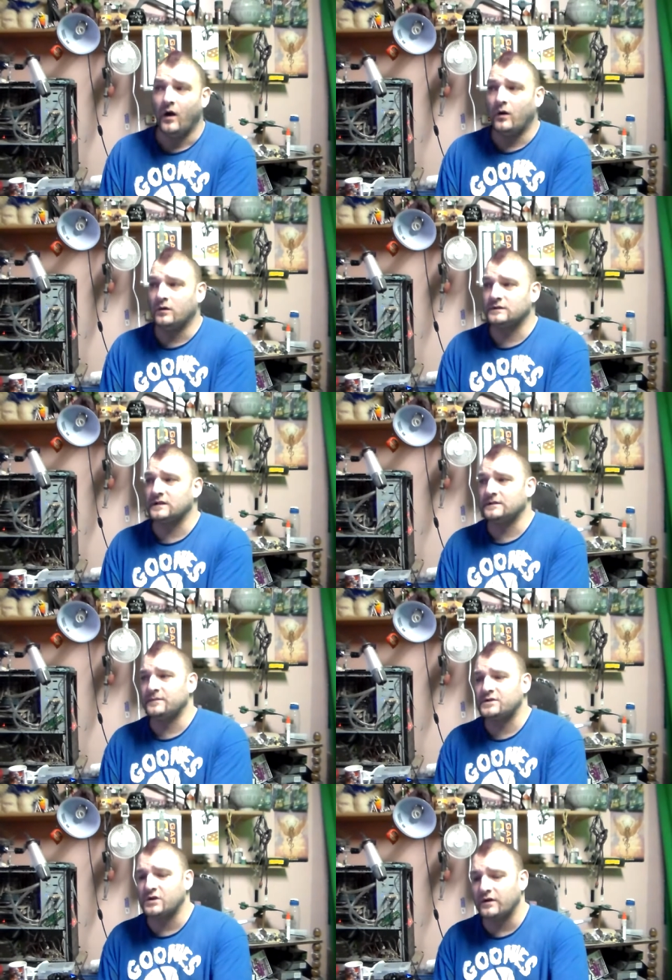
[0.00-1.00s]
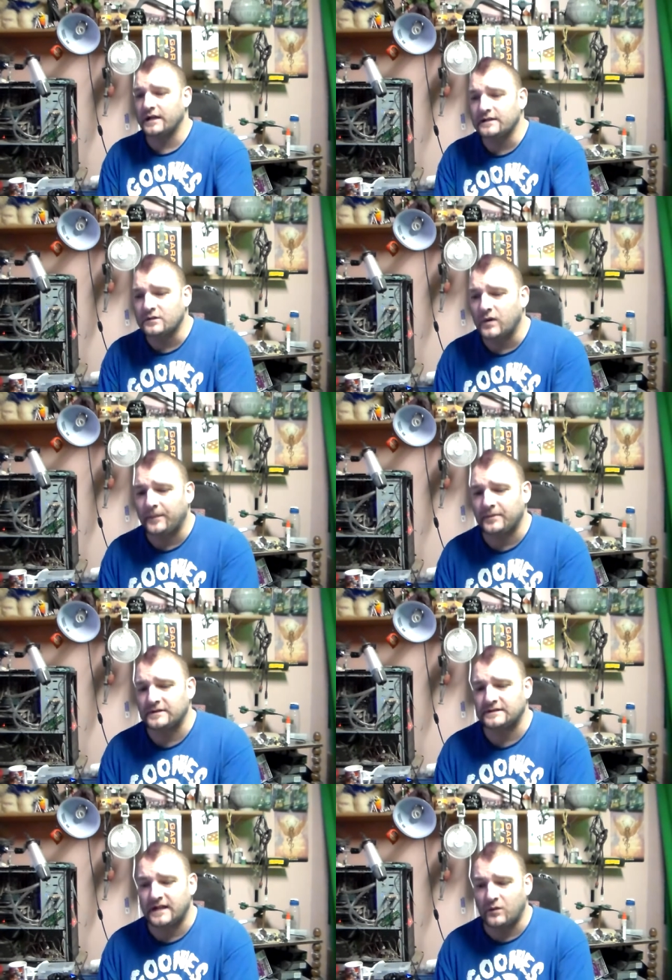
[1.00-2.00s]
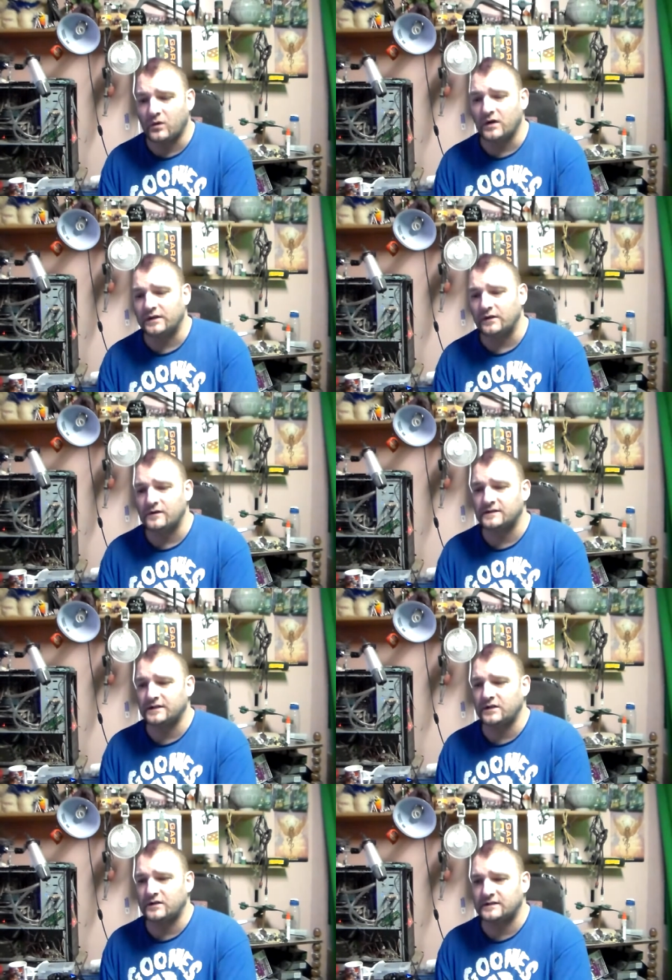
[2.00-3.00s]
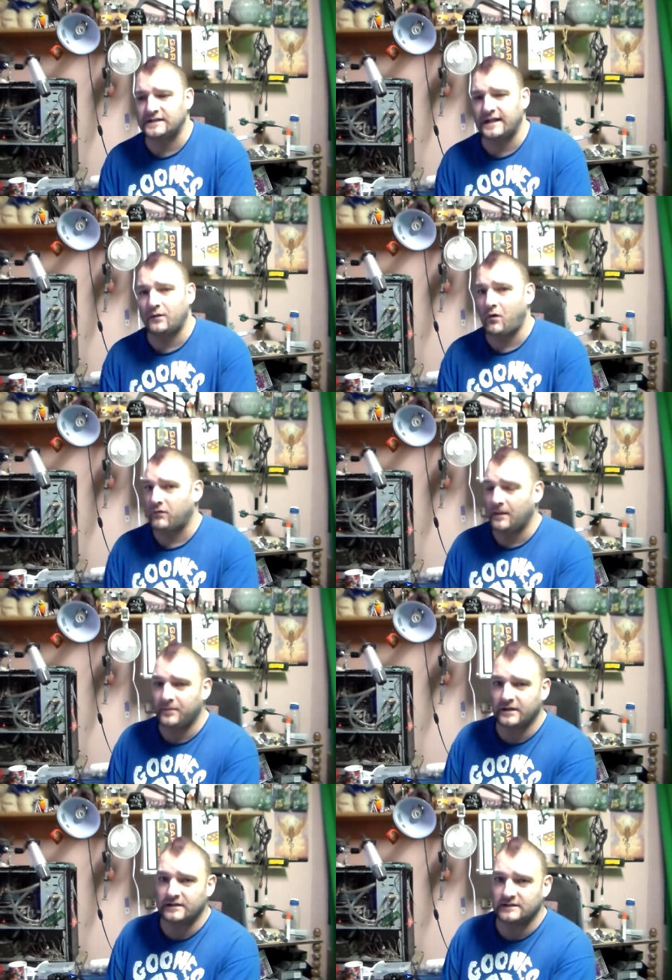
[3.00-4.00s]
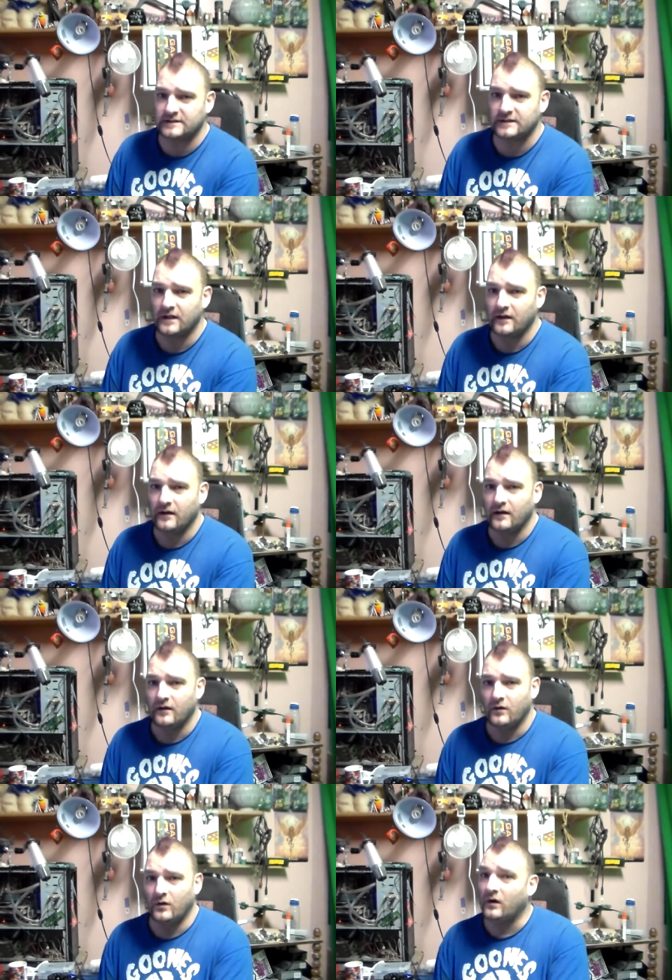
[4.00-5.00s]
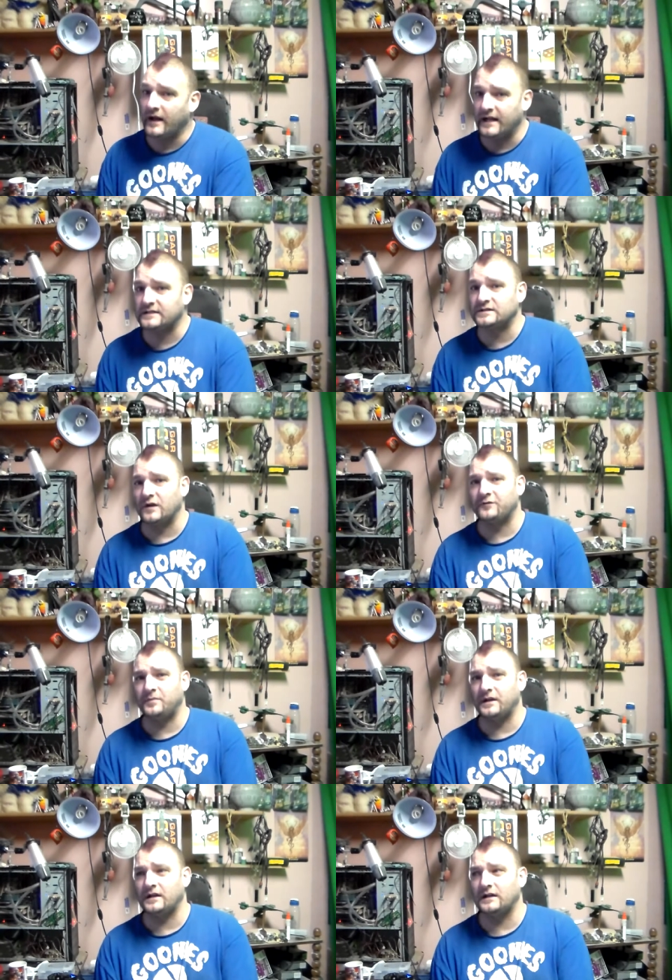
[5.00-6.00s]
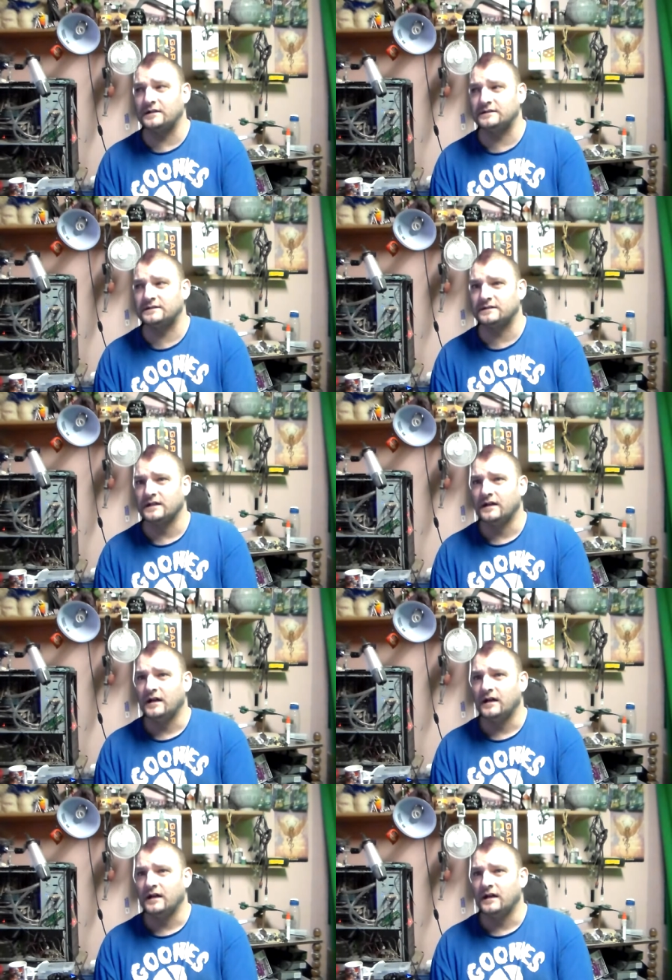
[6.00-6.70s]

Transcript: Also, the majority of the weapons that they were using, you could see they were replicas or airsoft because,